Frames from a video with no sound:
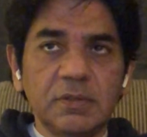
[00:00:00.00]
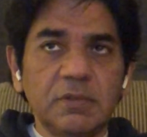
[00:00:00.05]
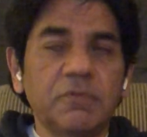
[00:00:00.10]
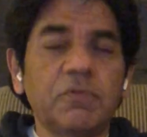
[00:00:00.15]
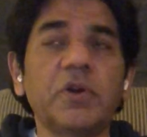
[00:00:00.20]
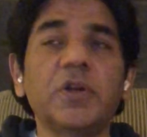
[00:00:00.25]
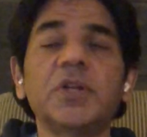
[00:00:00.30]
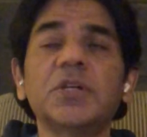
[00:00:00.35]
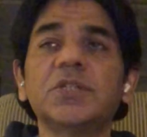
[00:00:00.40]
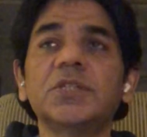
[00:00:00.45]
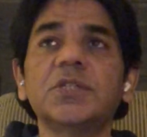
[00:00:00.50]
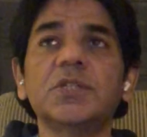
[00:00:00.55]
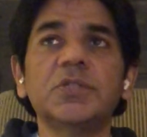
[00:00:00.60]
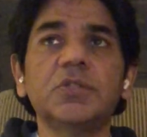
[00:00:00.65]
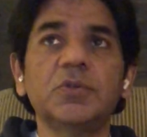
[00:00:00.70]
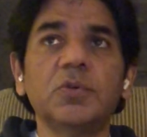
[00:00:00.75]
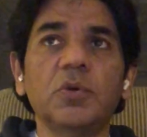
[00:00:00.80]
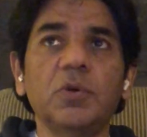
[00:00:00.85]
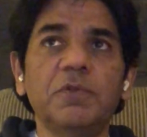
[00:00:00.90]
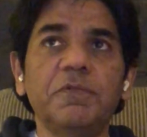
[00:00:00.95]
For instance,
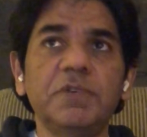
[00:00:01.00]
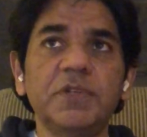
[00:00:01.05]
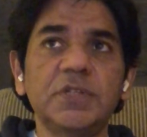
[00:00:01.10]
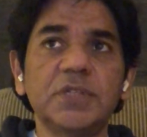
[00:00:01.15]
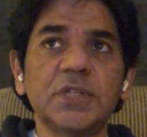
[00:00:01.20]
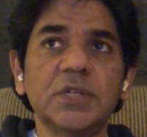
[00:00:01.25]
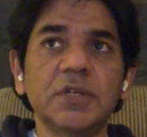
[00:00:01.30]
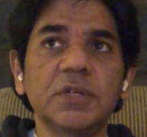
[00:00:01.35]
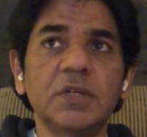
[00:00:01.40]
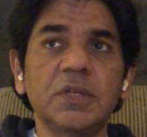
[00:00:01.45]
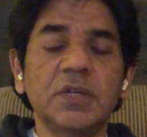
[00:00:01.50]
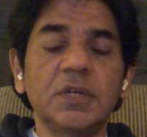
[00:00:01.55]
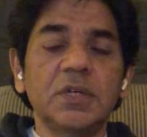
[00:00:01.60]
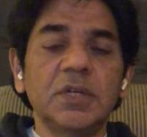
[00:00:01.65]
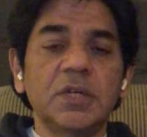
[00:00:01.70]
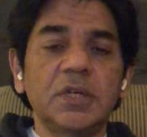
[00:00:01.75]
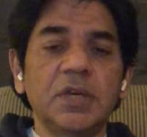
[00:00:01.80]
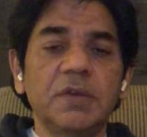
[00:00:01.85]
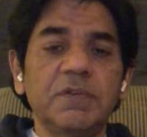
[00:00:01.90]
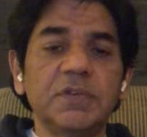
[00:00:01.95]

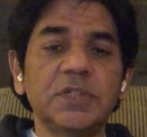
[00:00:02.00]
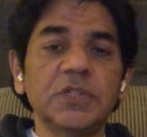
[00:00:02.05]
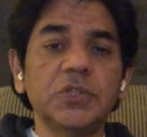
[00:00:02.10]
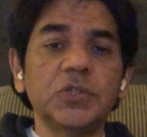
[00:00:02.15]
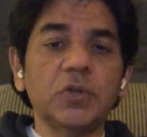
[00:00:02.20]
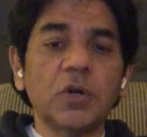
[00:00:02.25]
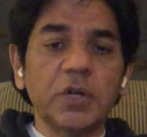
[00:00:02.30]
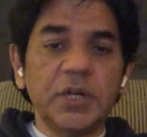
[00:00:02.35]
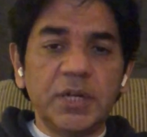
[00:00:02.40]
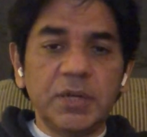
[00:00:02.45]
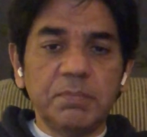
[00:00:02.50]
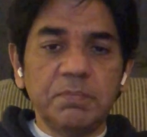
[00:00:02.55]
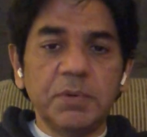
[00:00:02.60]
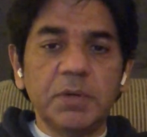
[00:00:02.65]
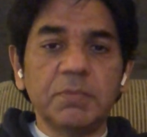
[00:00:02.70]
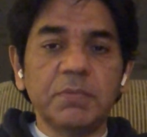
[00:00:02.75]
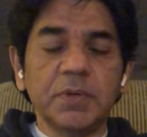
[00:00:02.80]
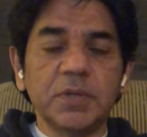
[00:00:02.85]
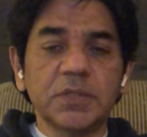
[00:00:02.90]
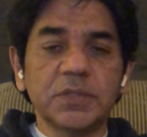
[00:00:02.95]
if he's a
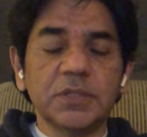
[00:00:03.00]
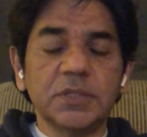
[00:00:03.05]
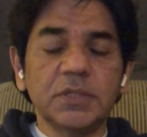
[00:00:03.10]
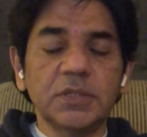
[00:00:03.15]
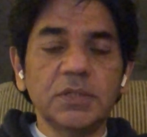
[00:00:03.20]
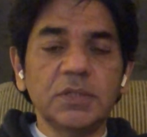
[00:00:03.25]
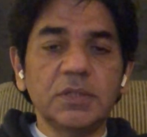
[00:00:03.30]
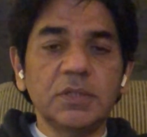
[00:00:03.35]
short-tempered person,